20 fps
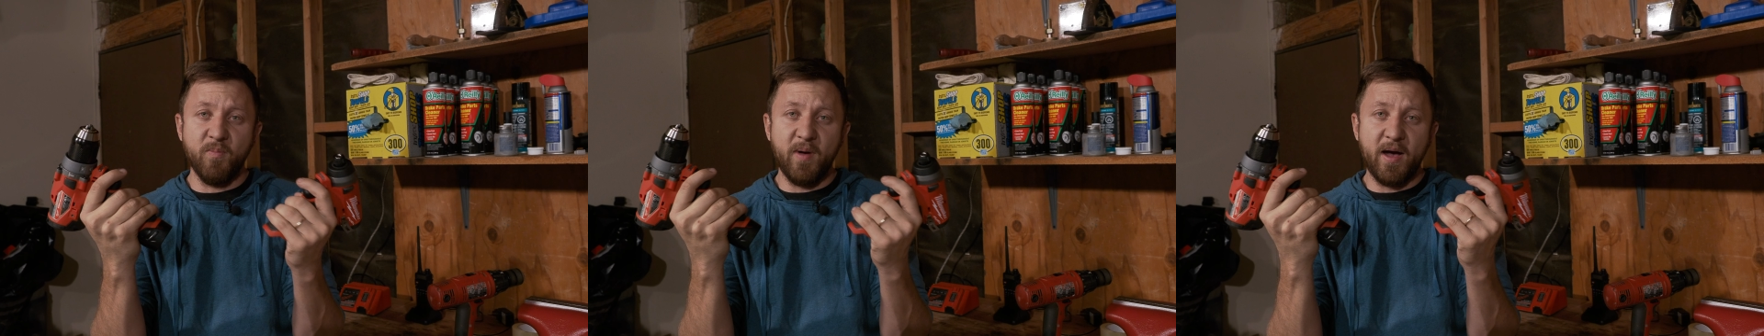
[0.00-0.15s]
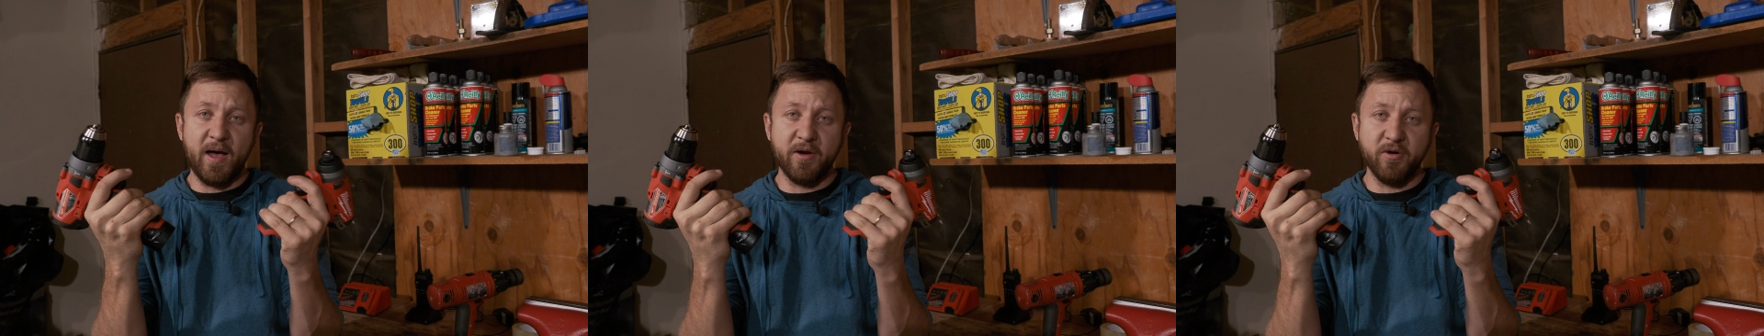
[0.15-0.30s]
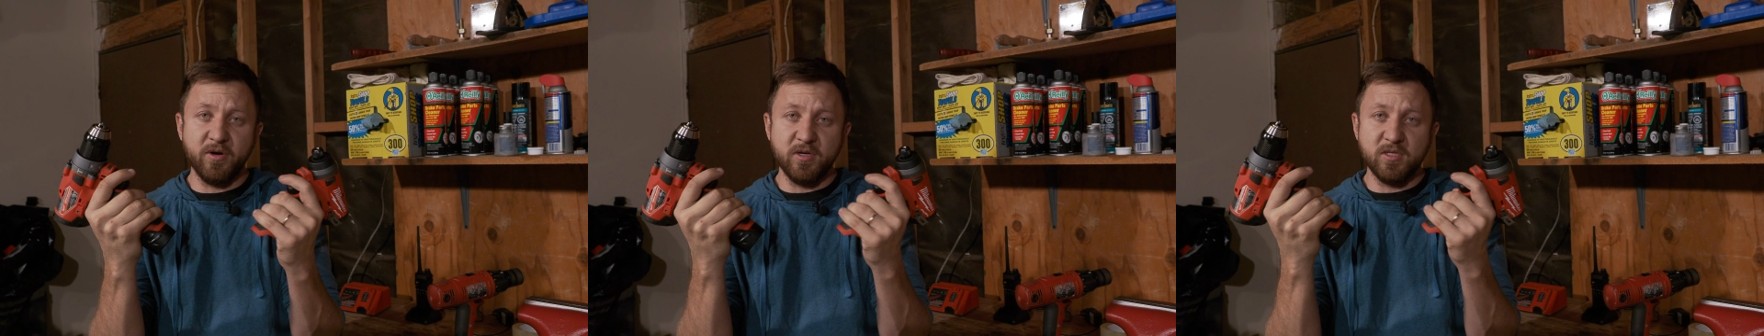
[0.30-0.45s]

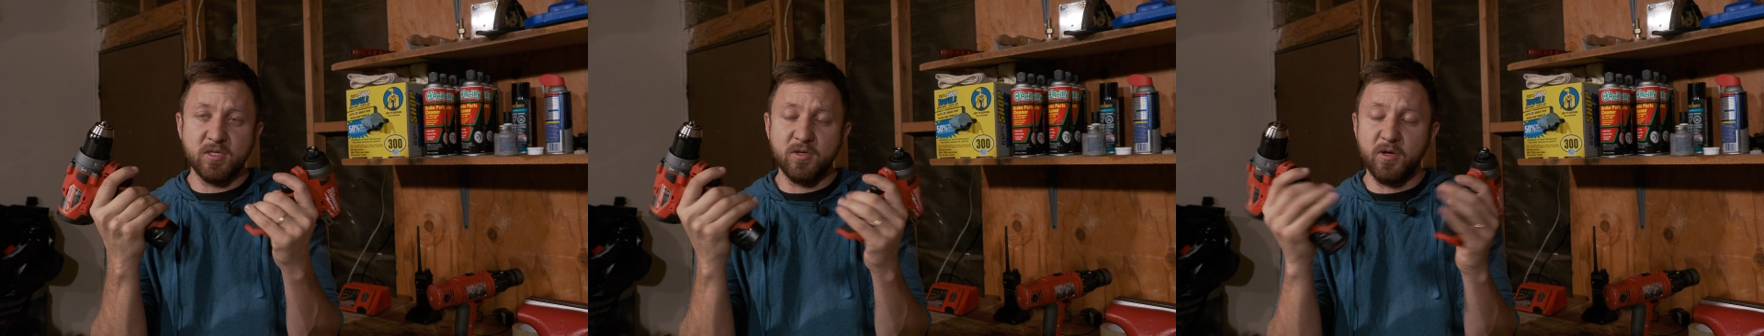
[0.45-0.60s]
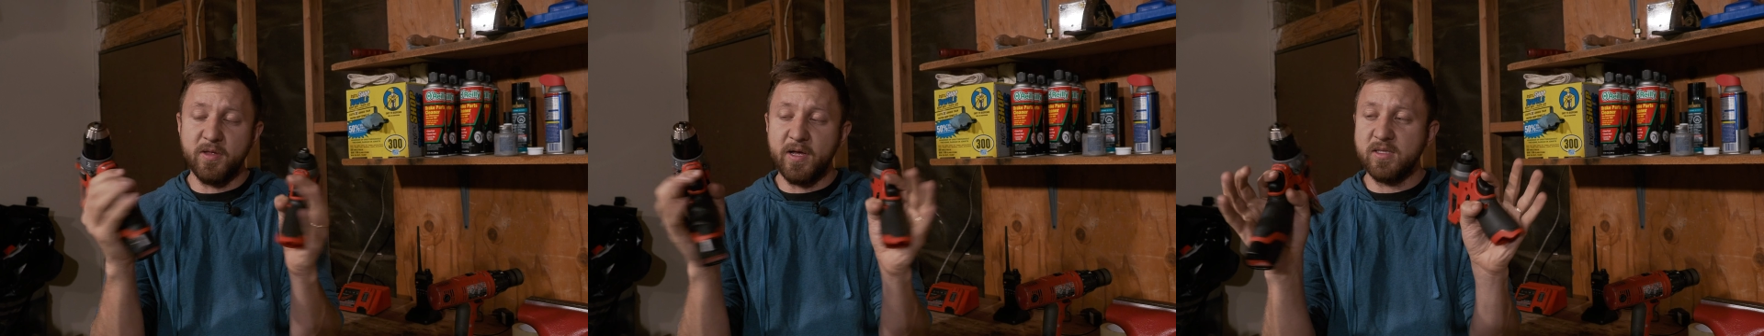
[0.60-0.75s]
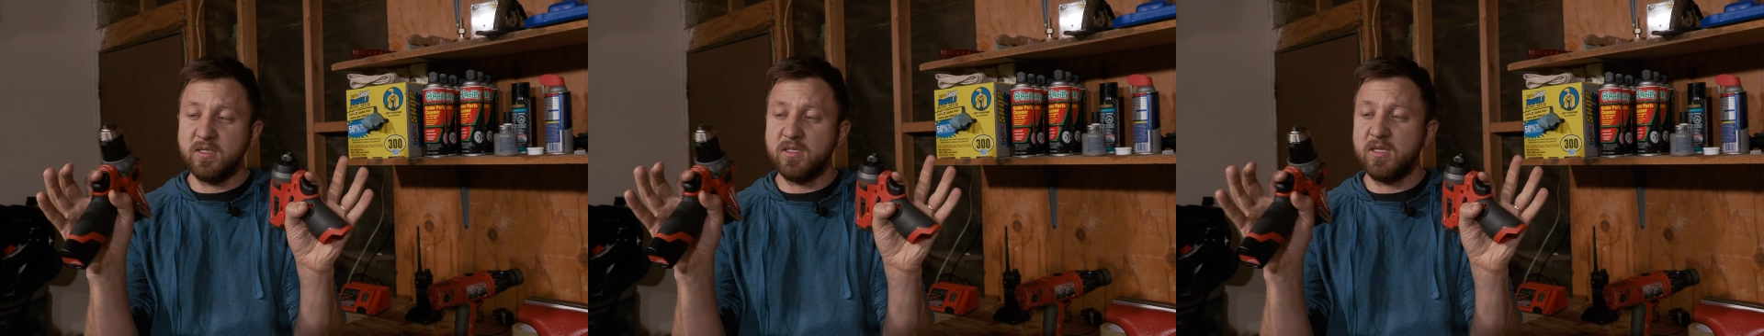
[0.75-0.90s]
batteries and
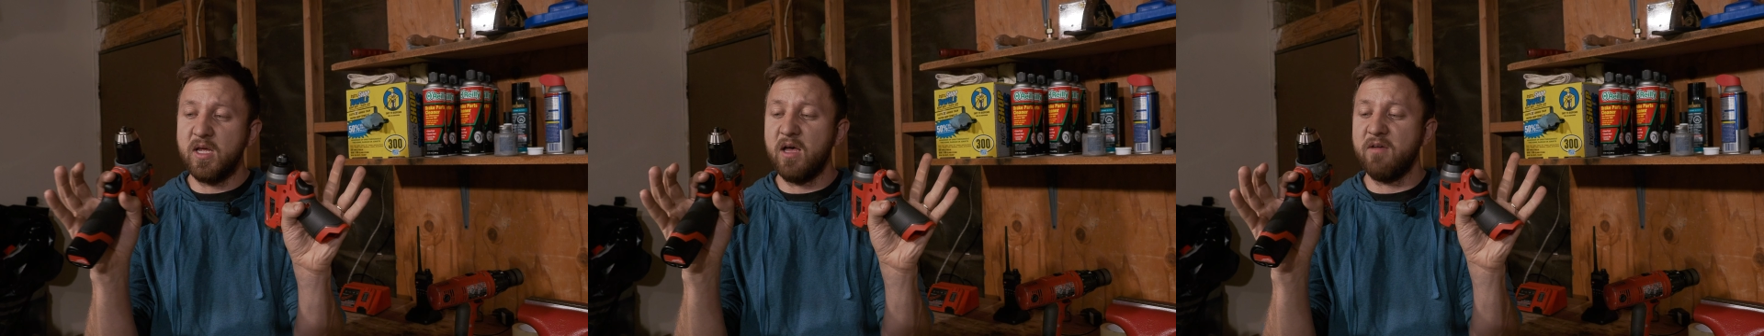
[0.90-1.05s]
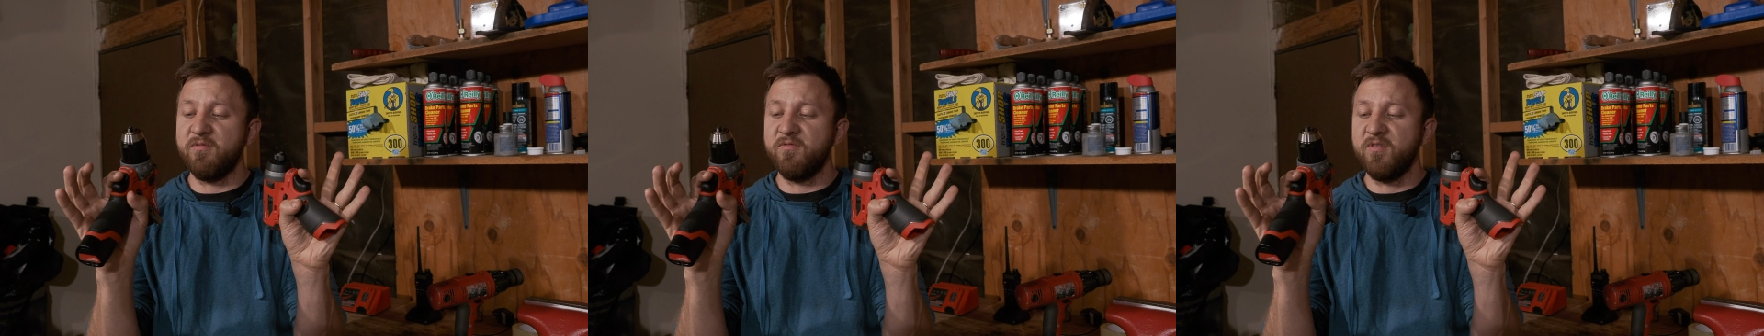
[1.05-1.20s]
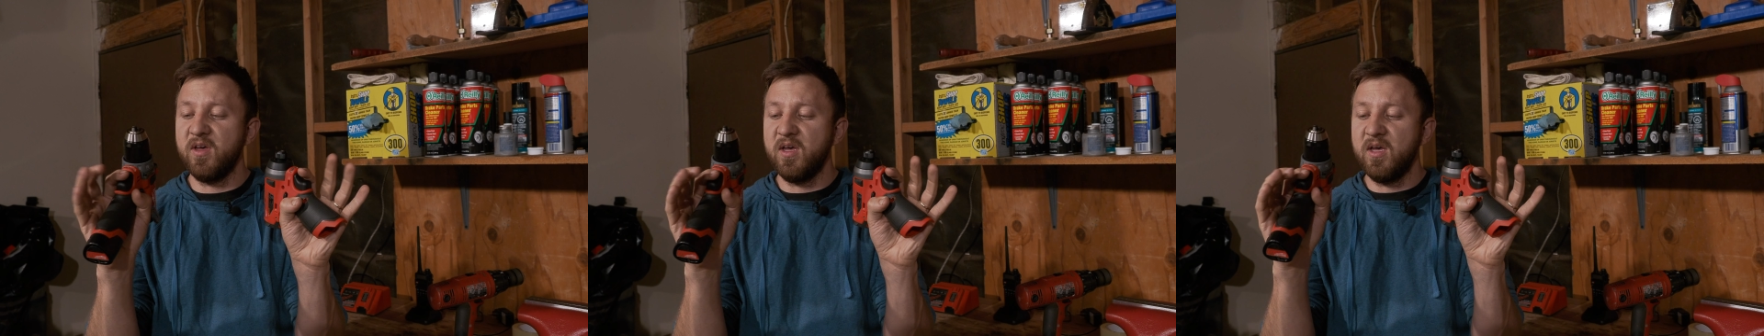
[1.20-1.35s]
all that
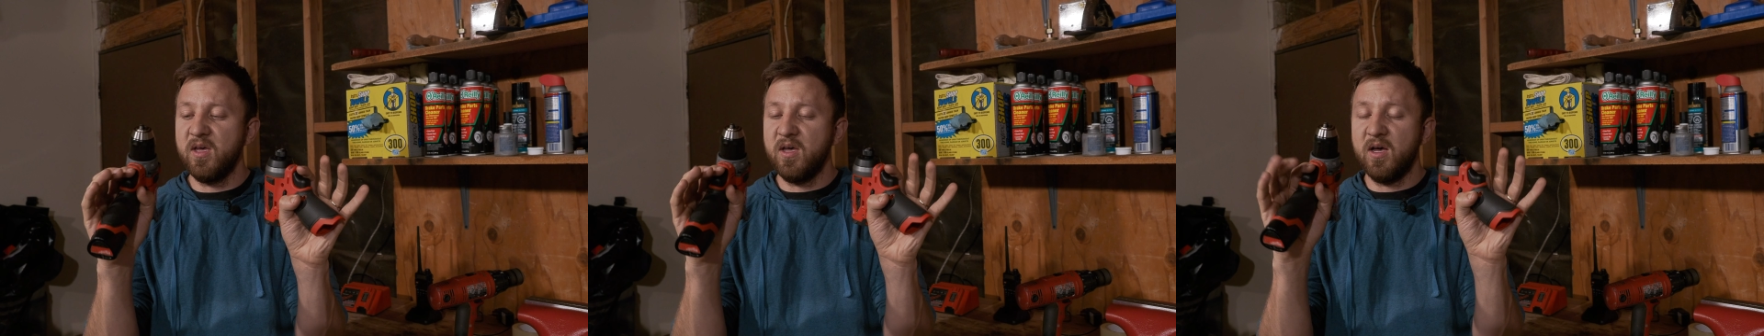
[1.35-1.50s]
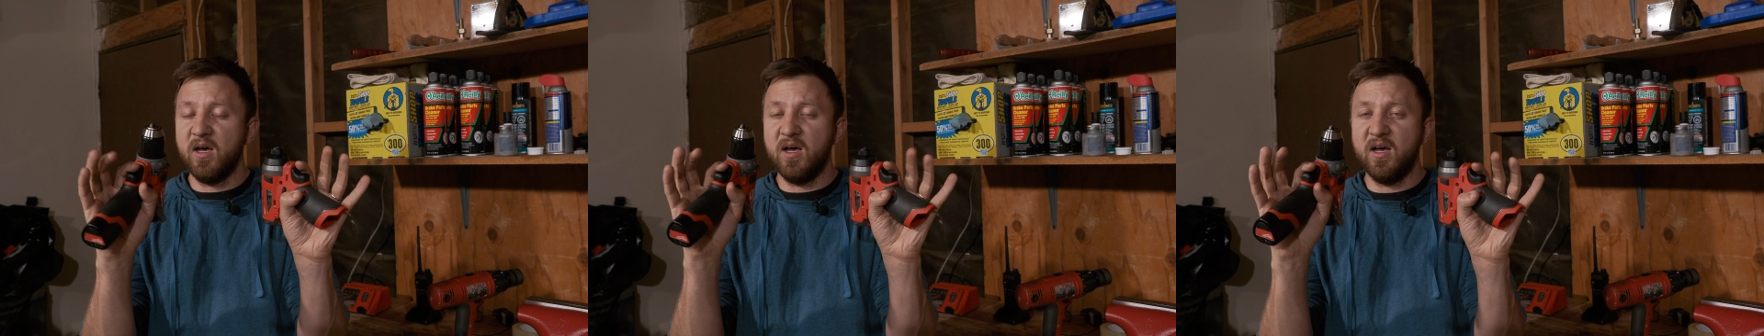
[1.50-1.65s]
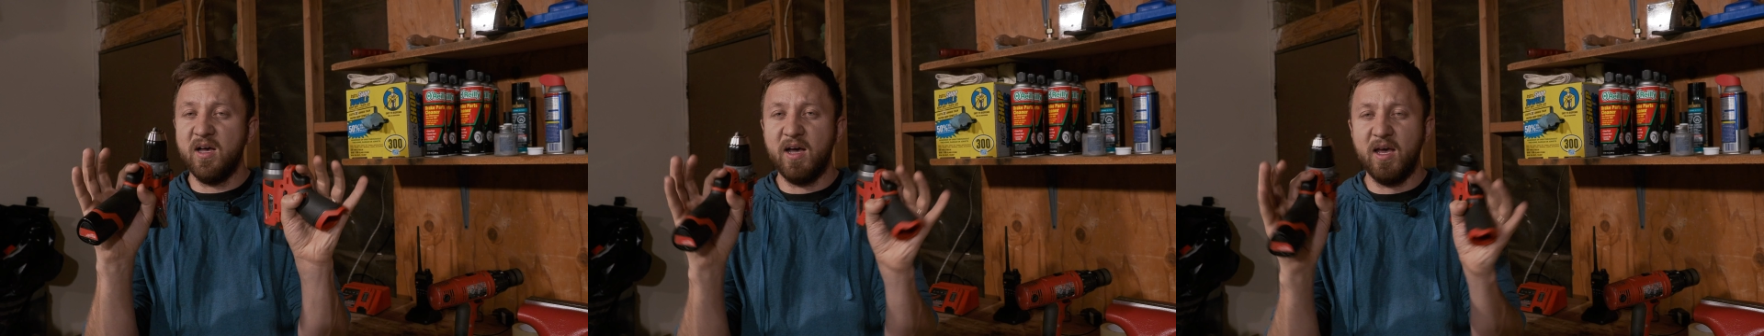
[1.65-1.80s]
stuff,
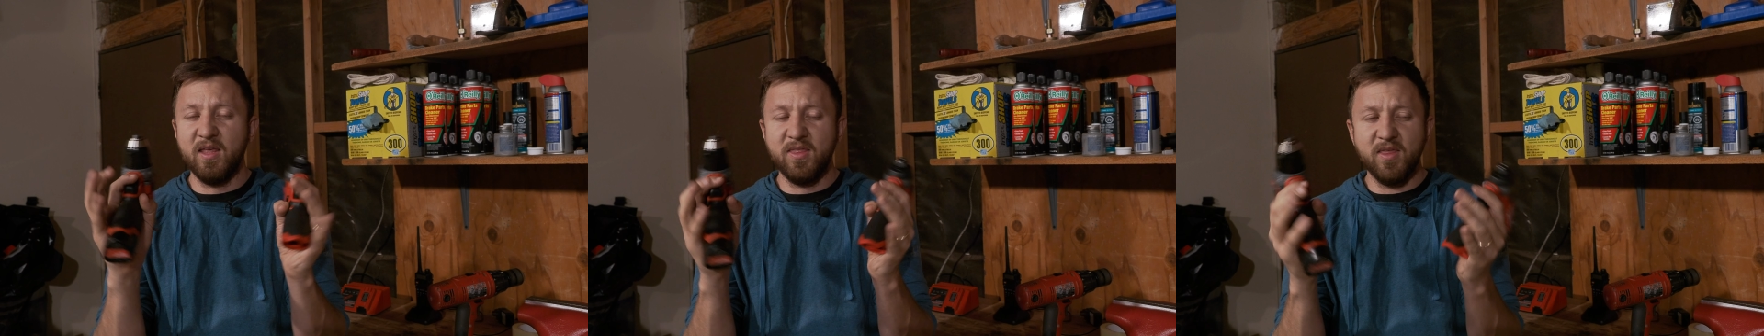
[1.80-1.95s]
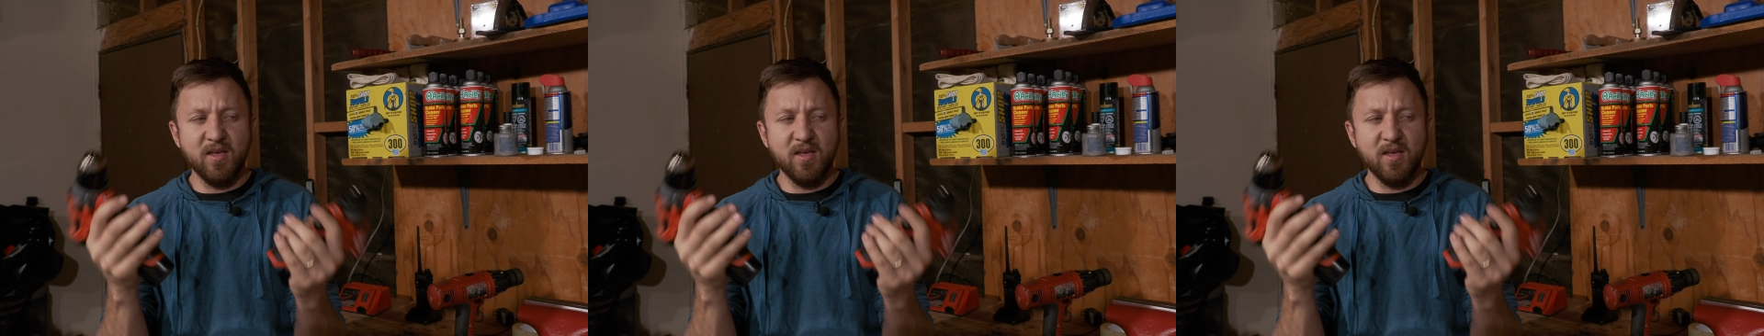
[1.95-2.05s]
I